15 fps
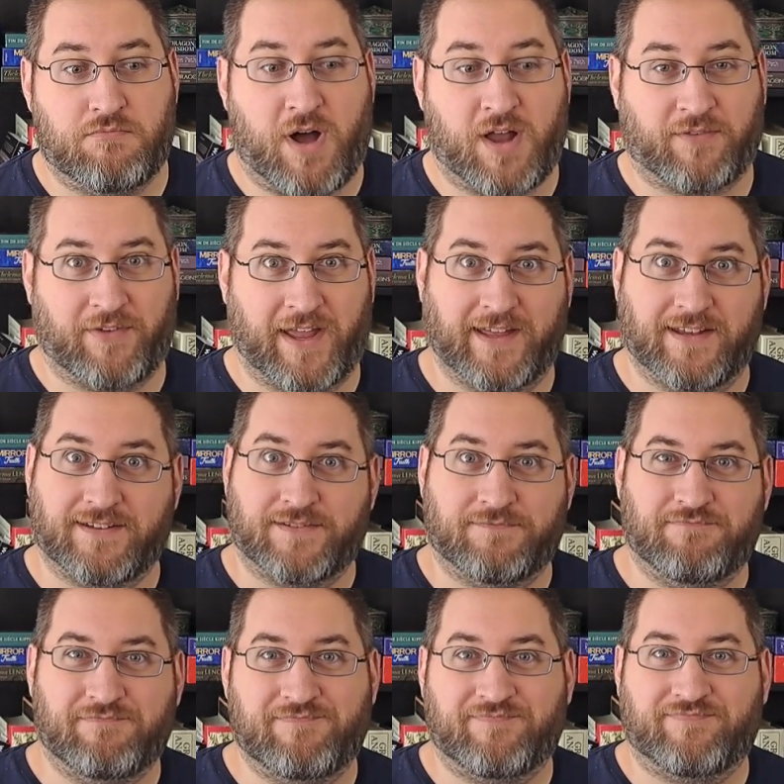modify it.
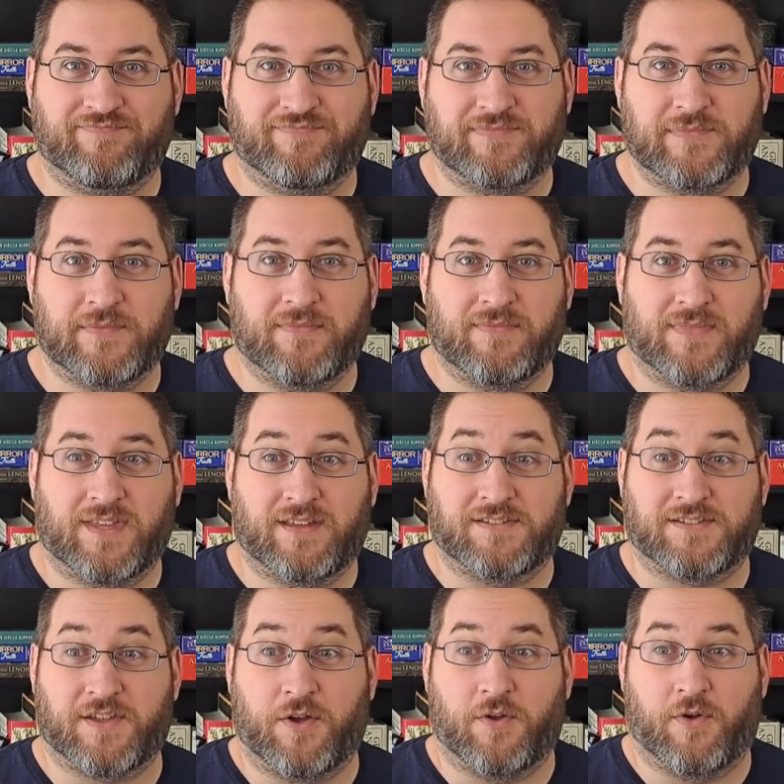
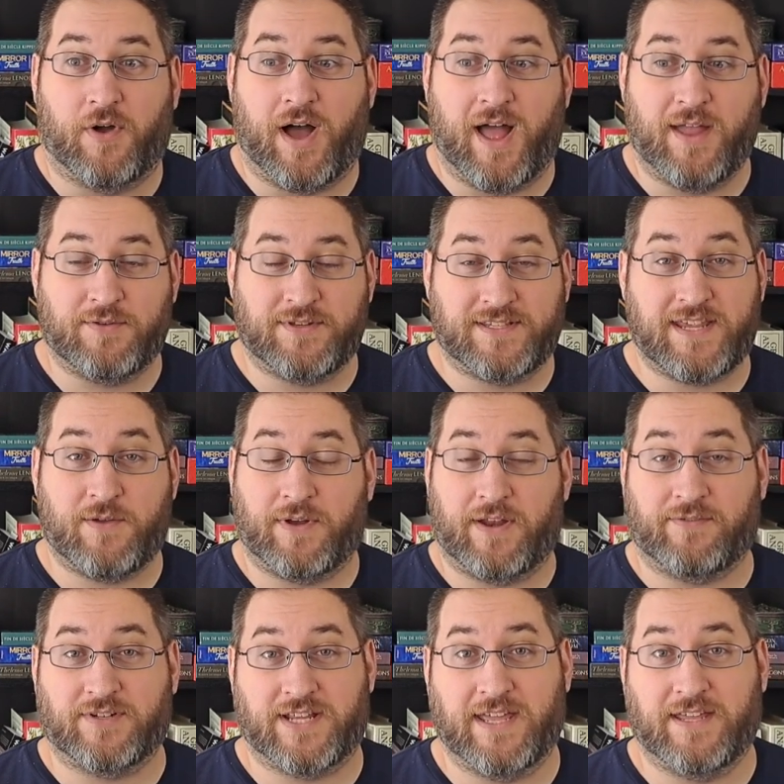So I would say
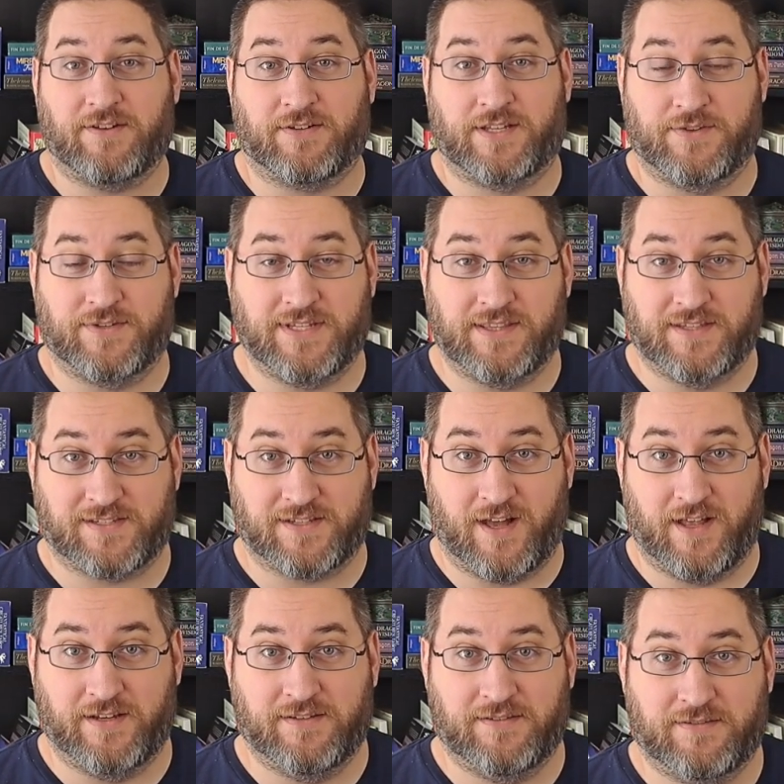whatever day you're using this
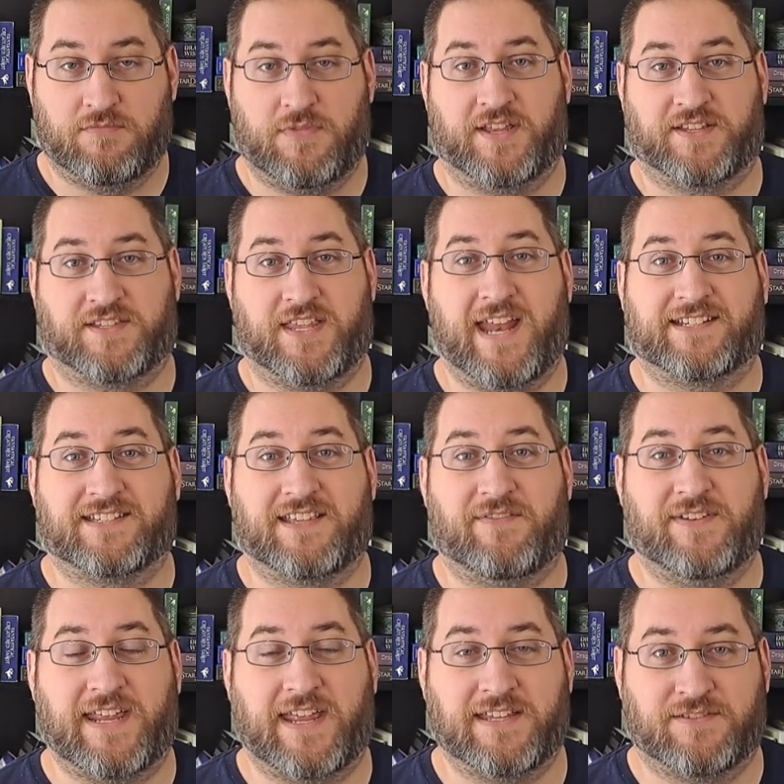on, it's the next
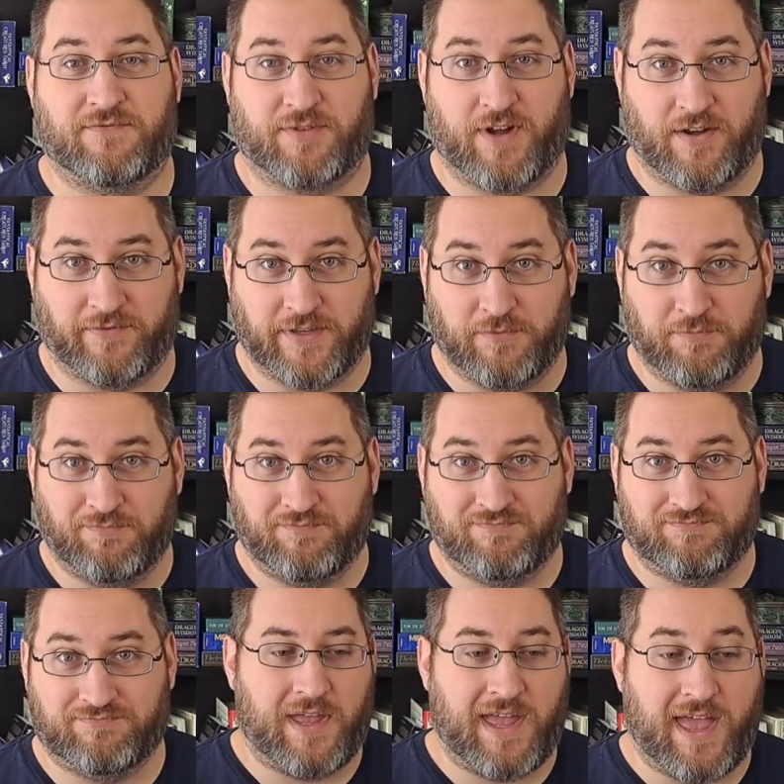7 days in front of you.
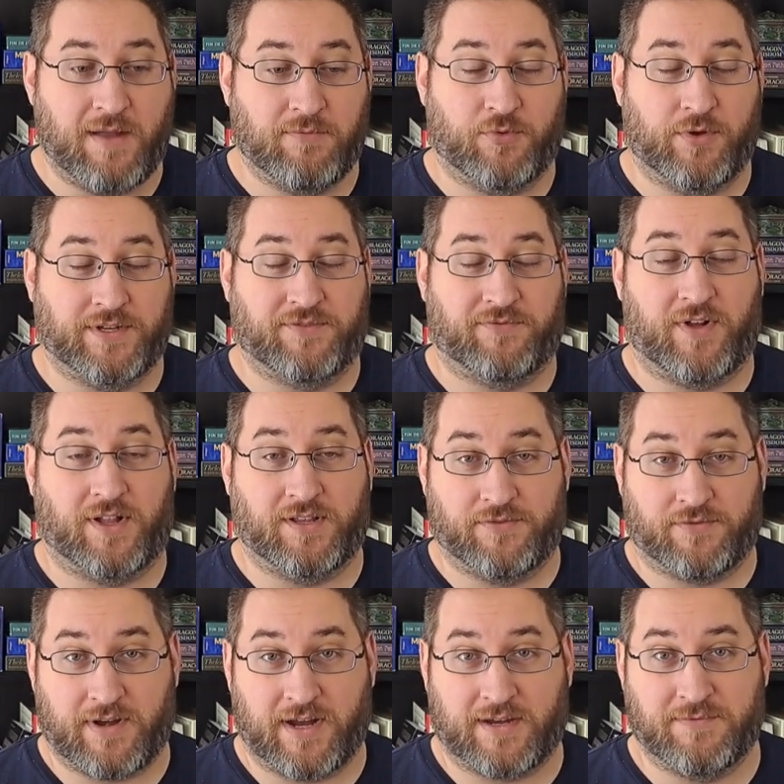I'm going to follow
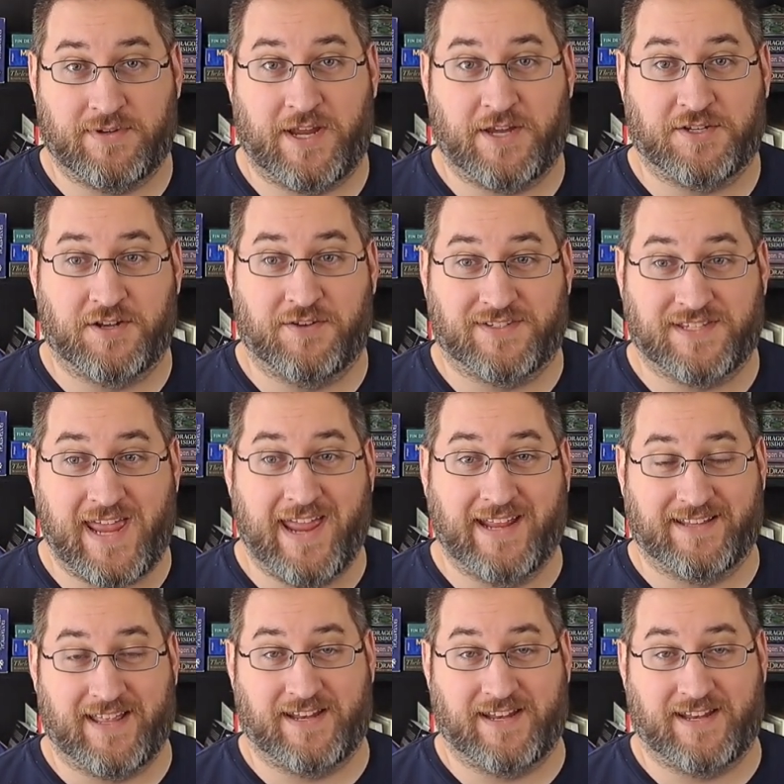the recommendation of saying